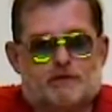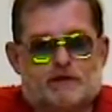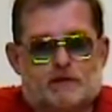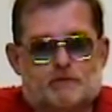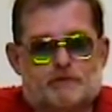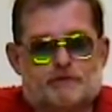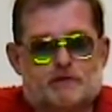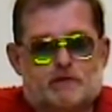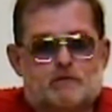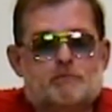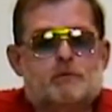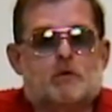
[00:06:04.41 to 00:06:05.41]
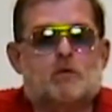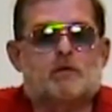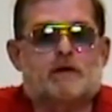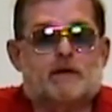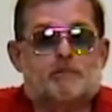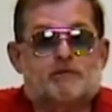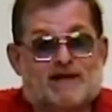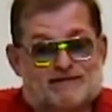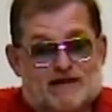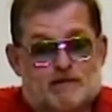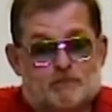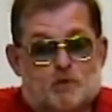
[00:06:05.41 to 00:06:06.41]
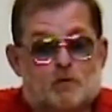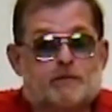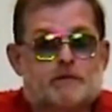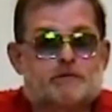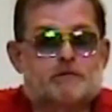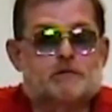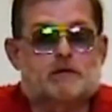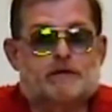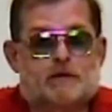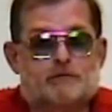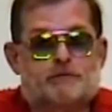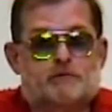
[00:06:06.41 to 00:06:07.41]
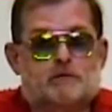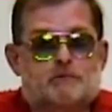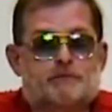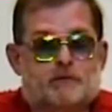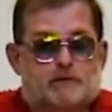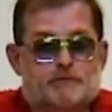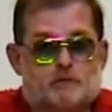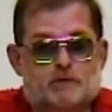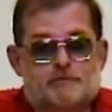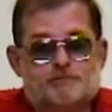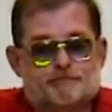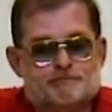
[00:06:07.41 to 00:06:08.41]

and that was the program, at that moment, announcer Fred Foy.